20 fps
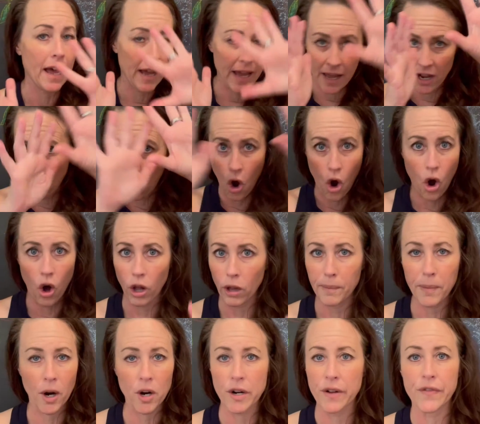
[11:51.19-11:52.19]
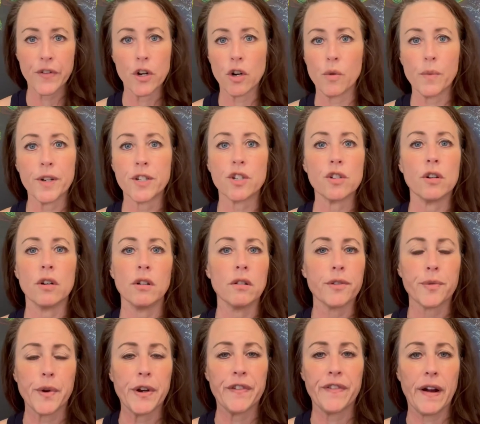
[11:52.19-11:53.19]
of your original 3 to